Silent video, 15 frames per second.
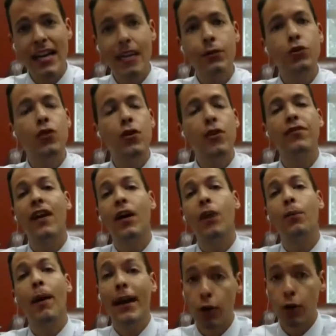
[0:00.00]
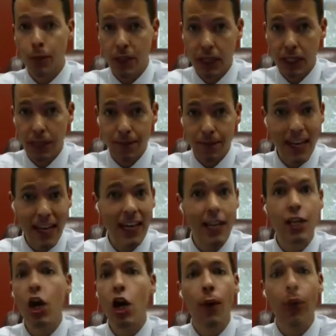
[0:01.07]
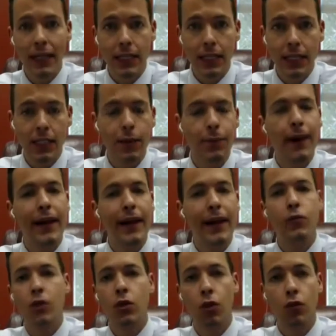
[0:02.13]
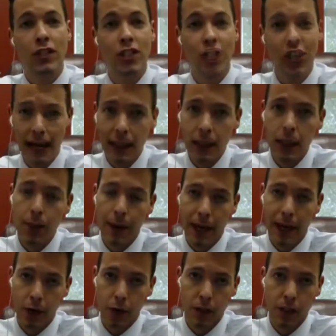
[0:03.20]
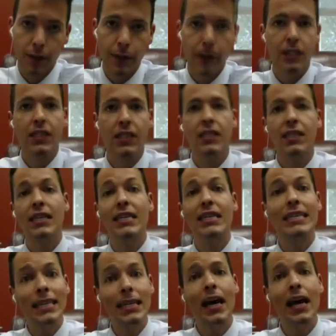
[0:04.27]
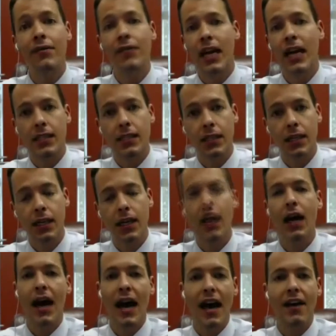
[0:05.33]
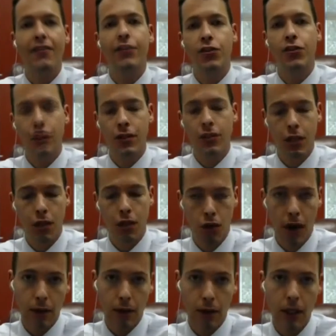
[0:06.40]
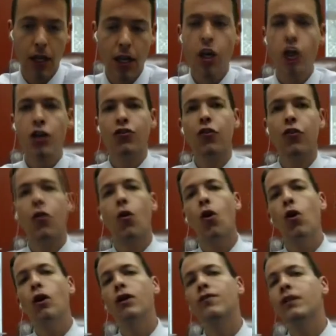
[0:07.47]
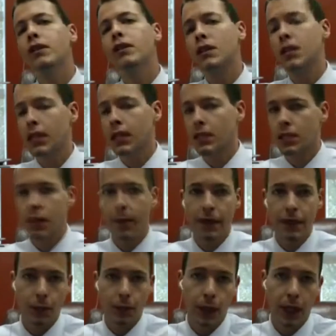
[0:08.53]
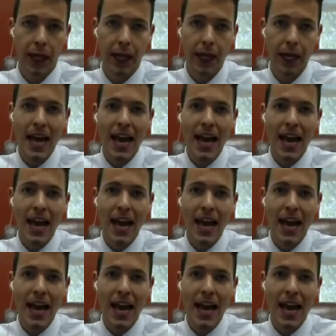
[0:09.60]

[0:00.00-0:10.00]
He was trying to file bankruptcy. He had no assets. The bankruptcy court rejected the bankruptcy because they said he did have an asset, a half interest in her house. So all of these things come into play.